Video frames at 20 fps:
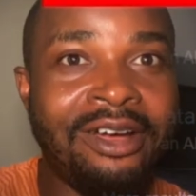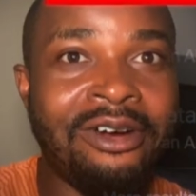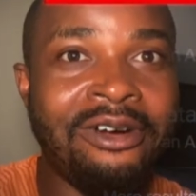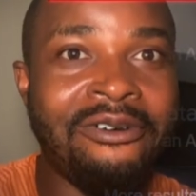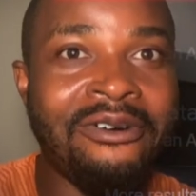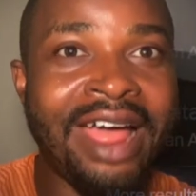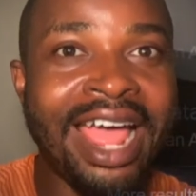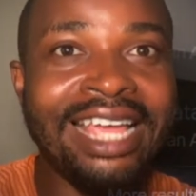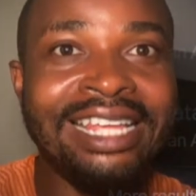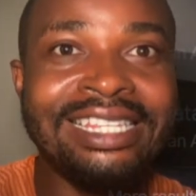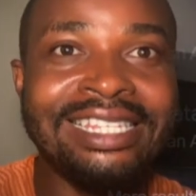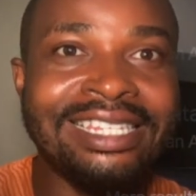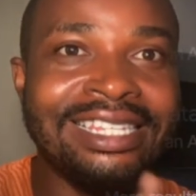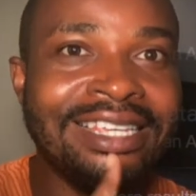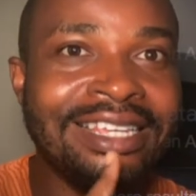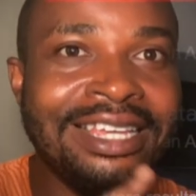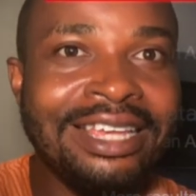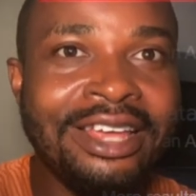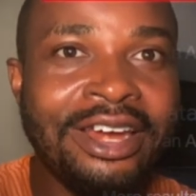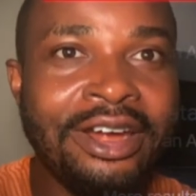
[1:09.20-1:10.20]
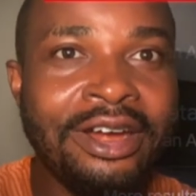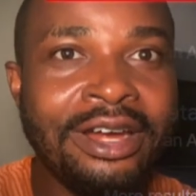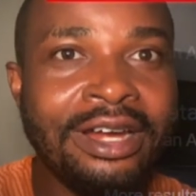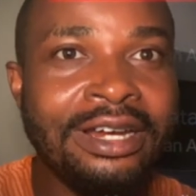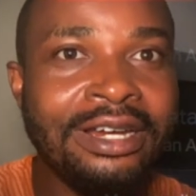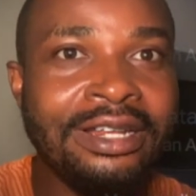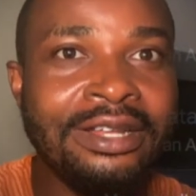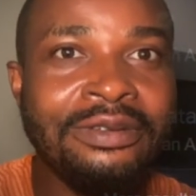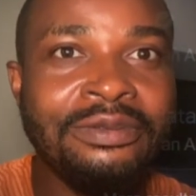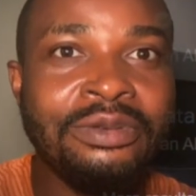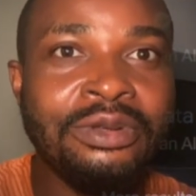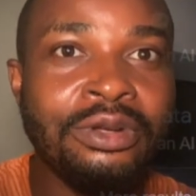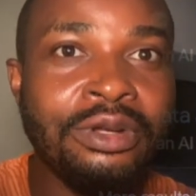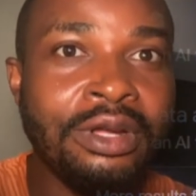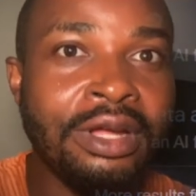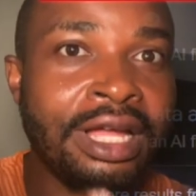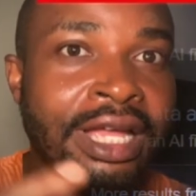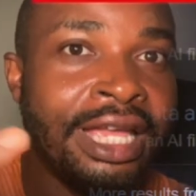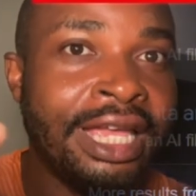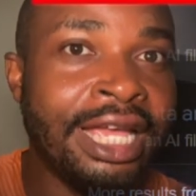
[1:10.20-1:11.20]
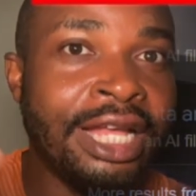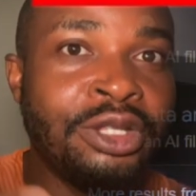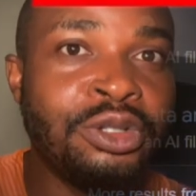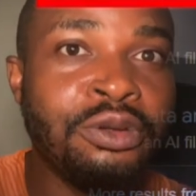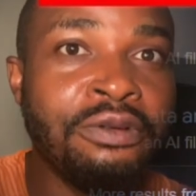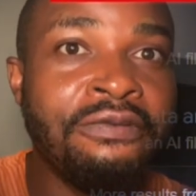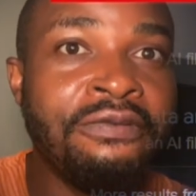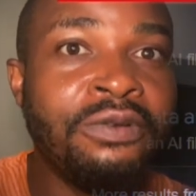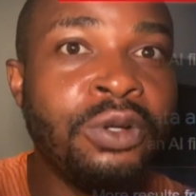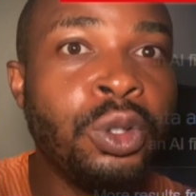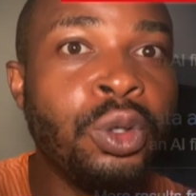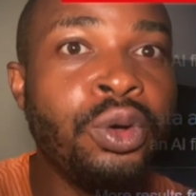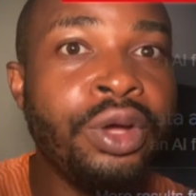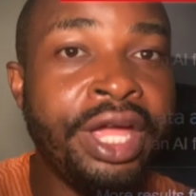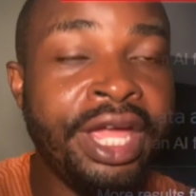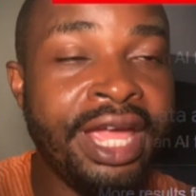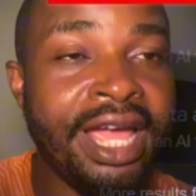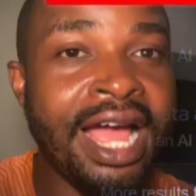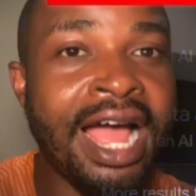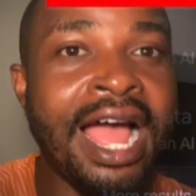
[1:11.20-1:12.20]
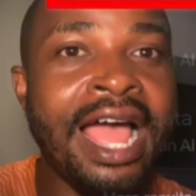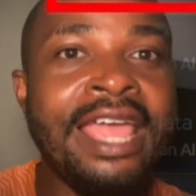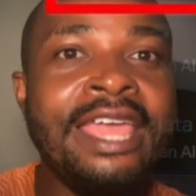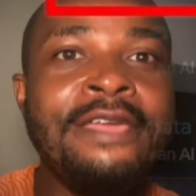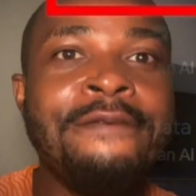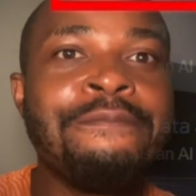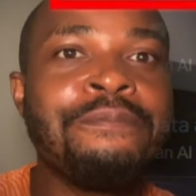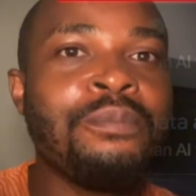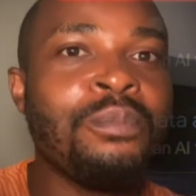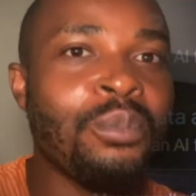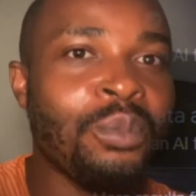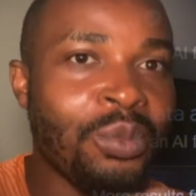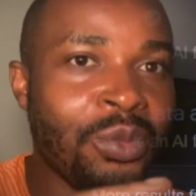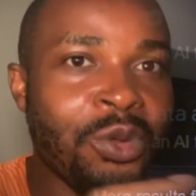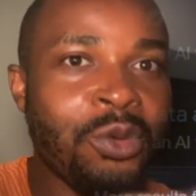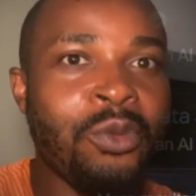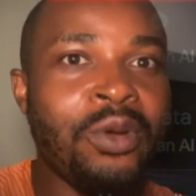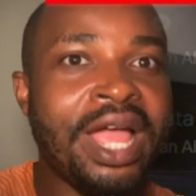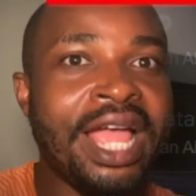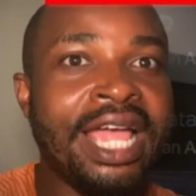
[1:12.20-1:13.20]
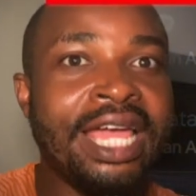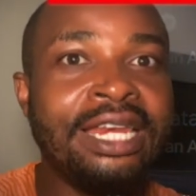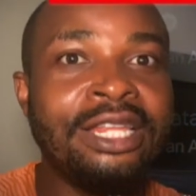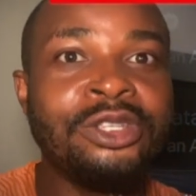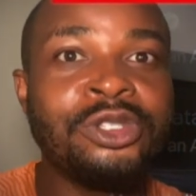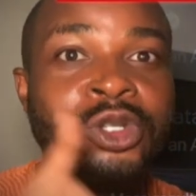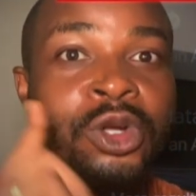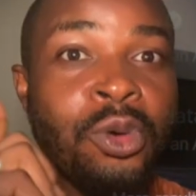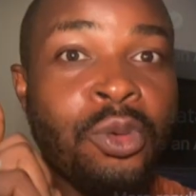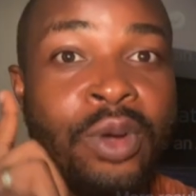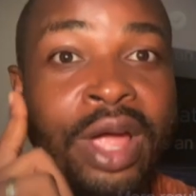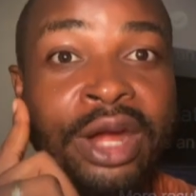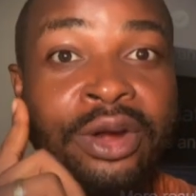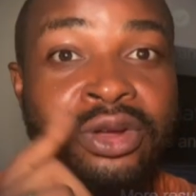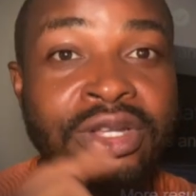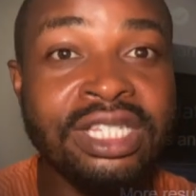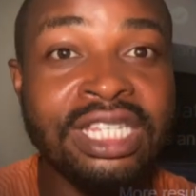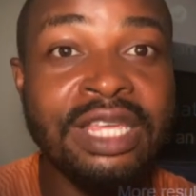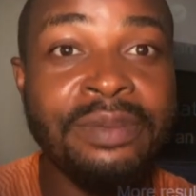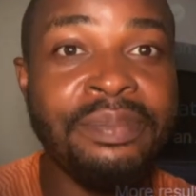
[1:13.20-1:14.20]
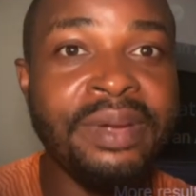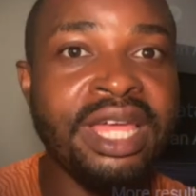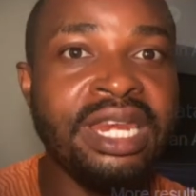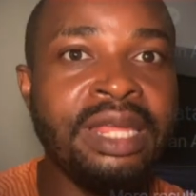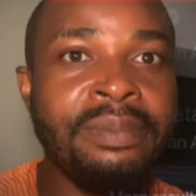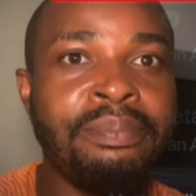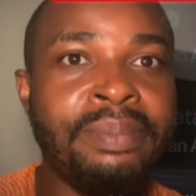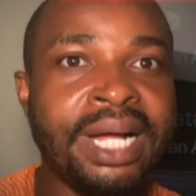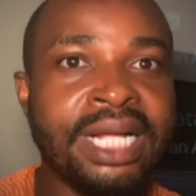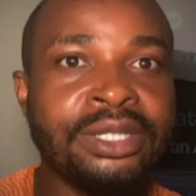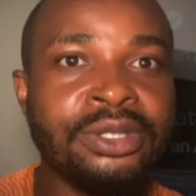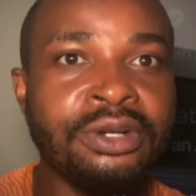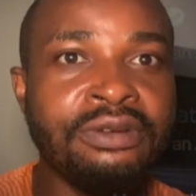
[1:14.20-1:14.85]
All right. Get to Flow AI. We're heading somewhere. Don't skip any part